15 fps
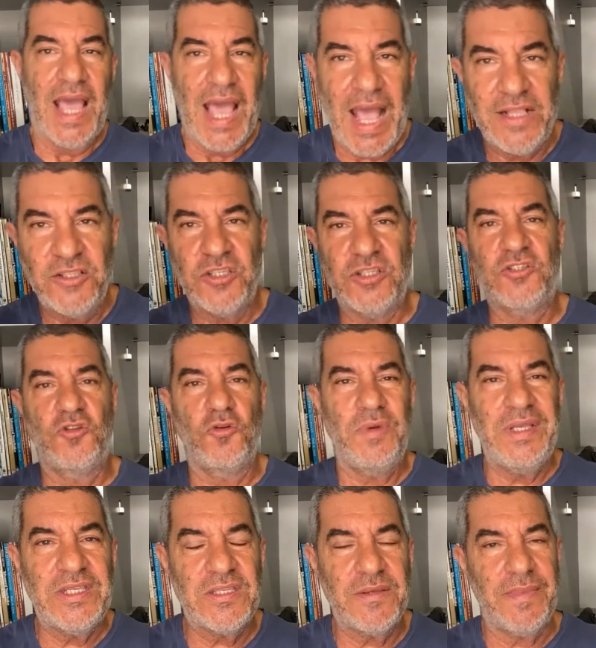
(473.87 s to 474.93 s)
and just
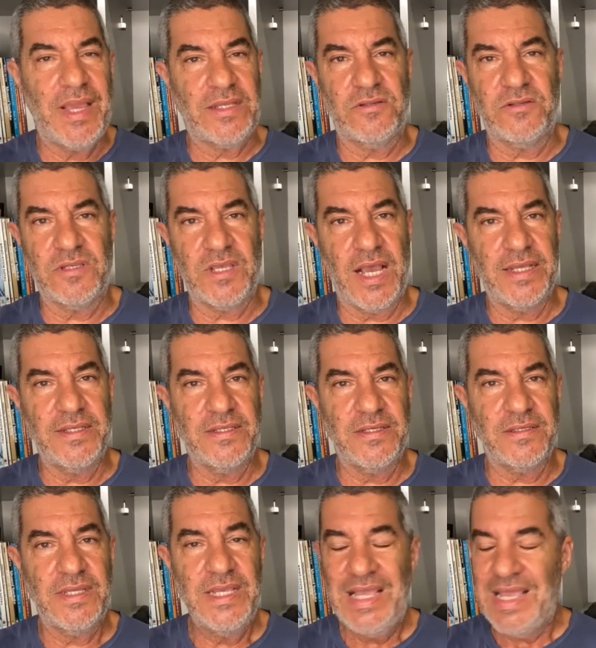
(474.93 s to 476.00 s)
doing some
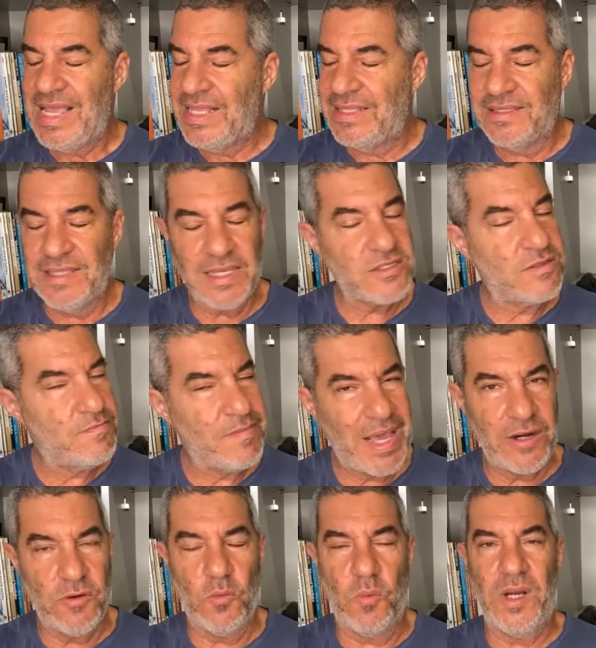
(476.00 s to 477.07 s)
exercises. It doesn't
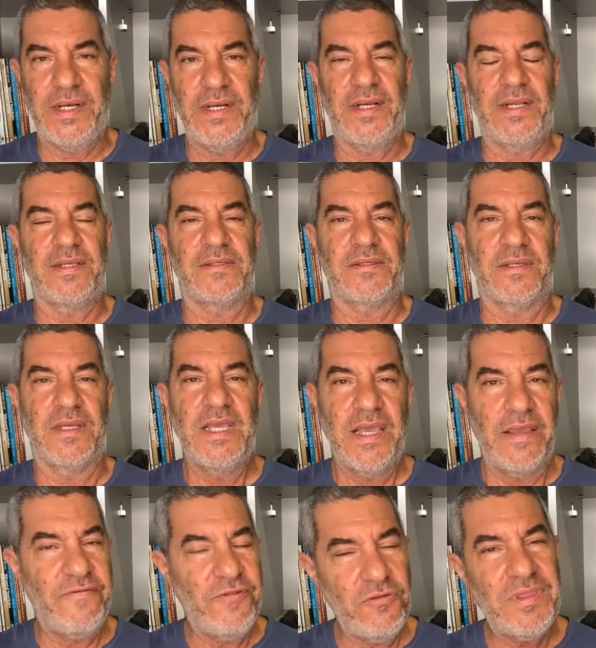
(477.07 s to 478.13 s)
matter what it is.
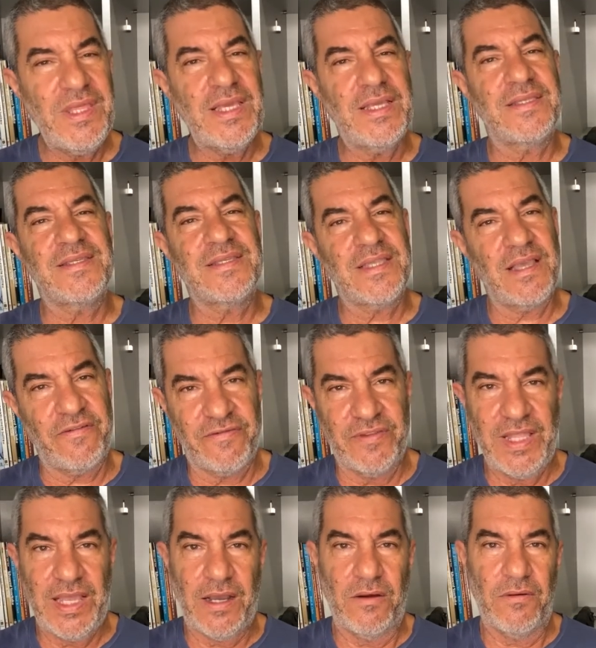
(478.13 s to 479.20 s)
If you think it's tough
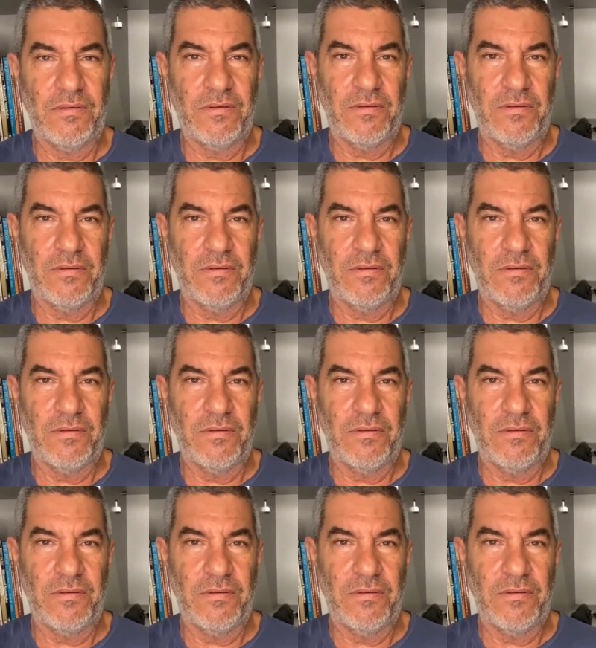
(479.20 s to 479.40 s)
now,